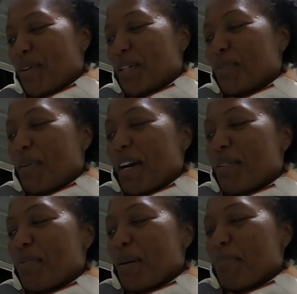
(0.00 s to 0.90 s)
World
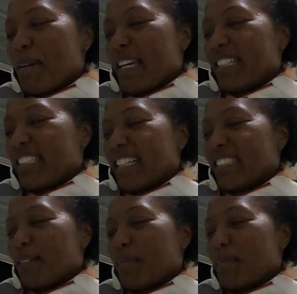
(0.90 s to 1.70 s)
Wide Web page at